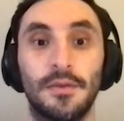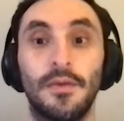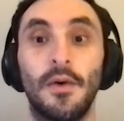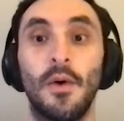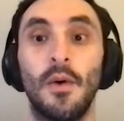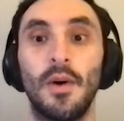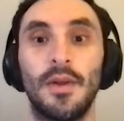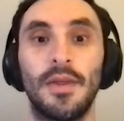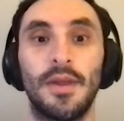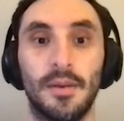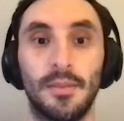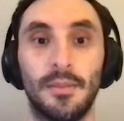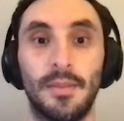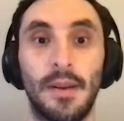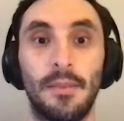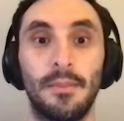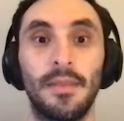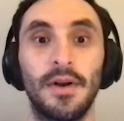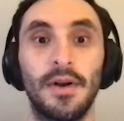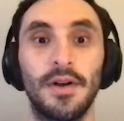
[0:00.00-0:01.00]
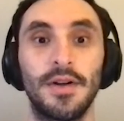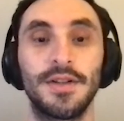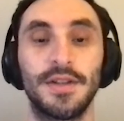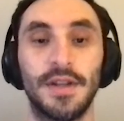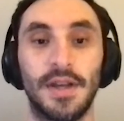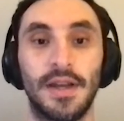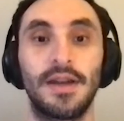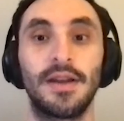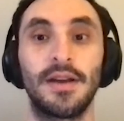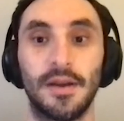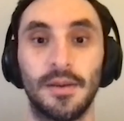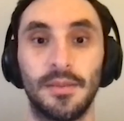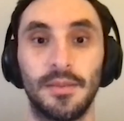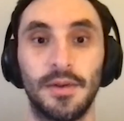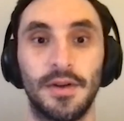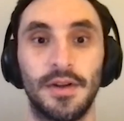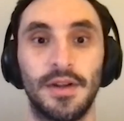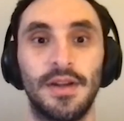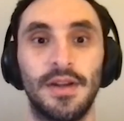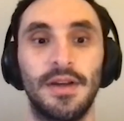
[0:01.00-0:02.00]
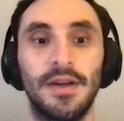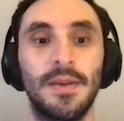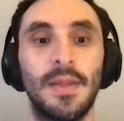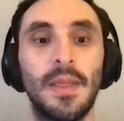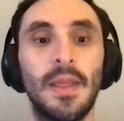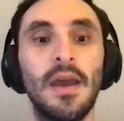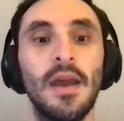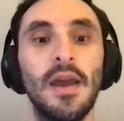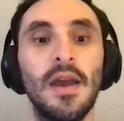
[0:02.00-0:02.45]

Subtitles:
for their members in a community.